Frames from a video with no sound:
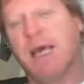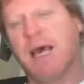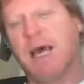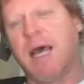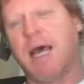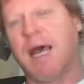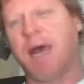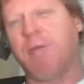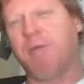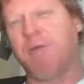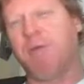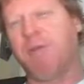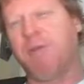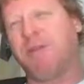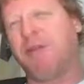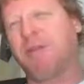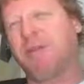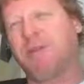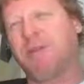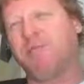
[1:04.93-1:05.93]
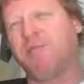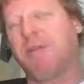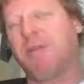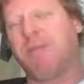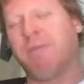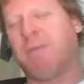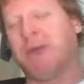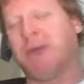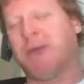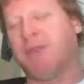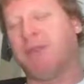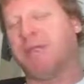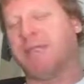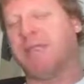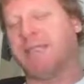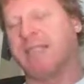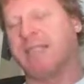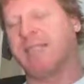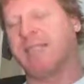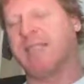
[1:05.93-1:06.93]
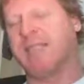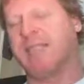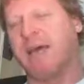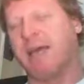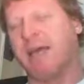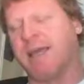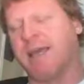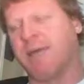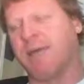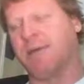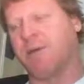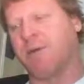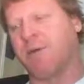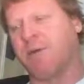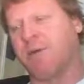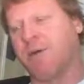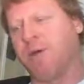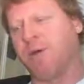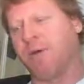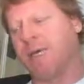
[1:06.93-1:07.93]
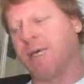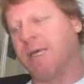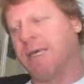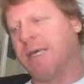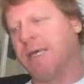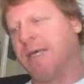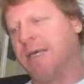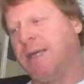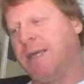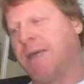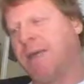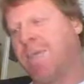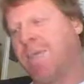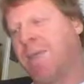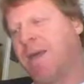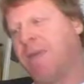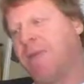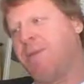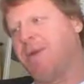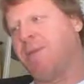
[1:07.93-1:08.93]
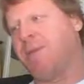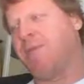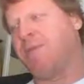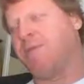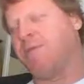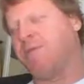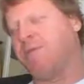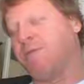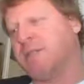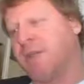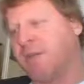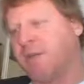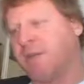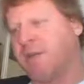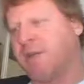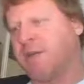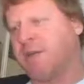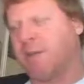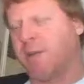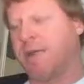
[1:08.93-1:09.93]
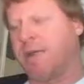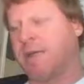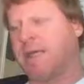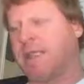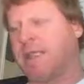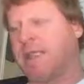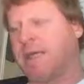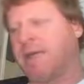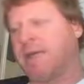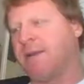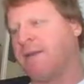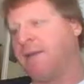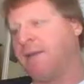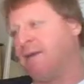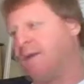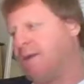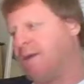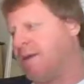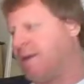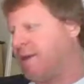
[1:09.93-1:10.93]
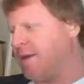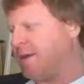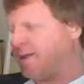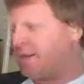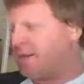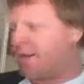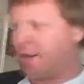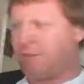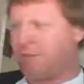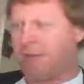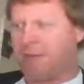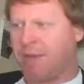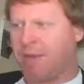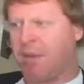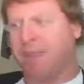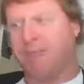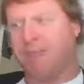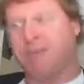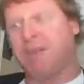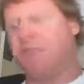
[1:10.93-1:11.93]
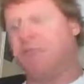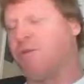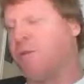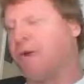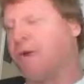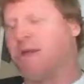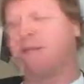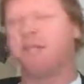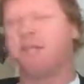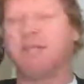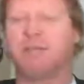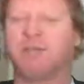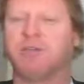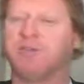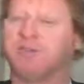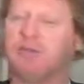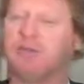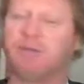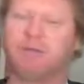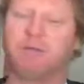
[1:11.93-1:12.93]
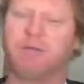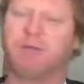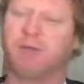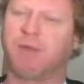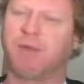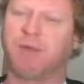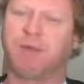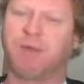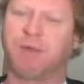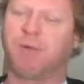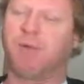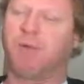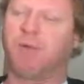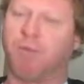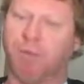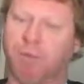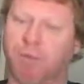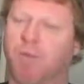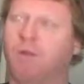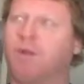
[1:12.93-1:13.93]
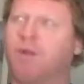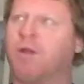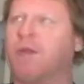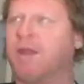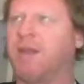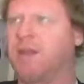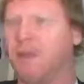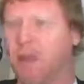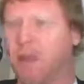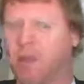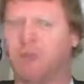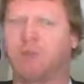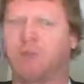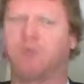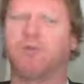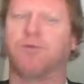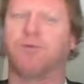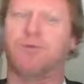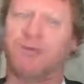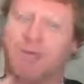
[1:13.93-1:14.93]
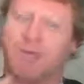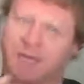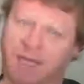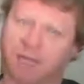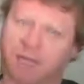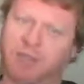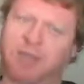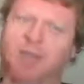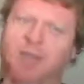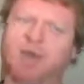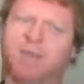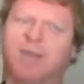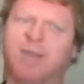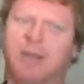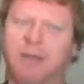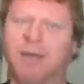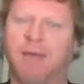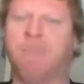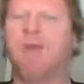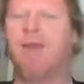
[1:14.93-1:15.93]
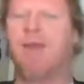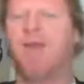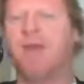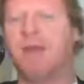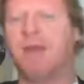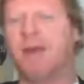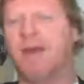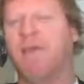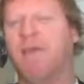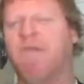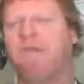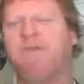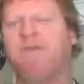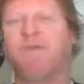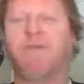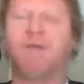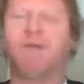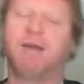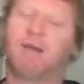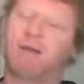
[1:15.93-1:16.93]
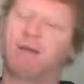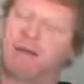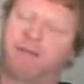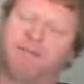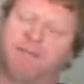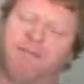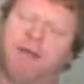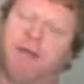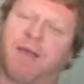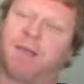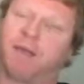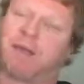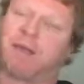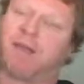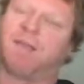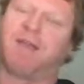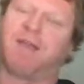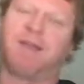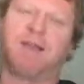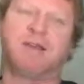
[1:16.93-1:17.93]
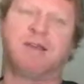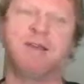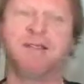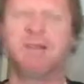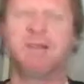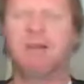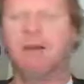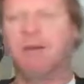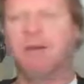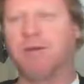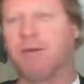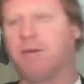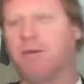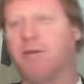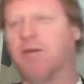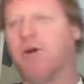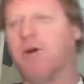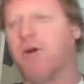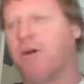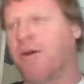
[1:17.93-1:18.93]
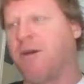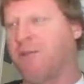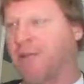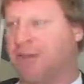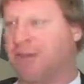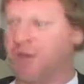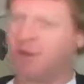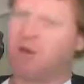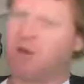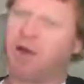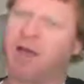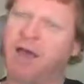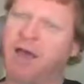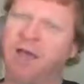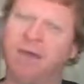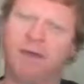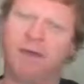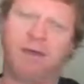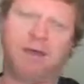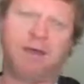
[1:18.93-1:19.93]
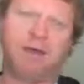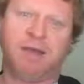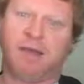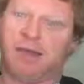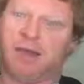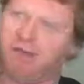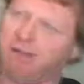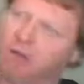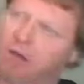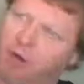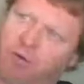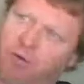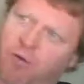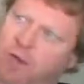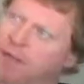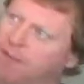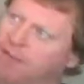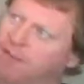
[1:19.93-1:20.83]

That doesn't really make a lot of sense today. So, maybe you could have stereotypically said, maybe in the mid 20th century that, people were born and then you go to school and you get a job, then you get married, you have a family, you have kids, you retire and then you die, in that order.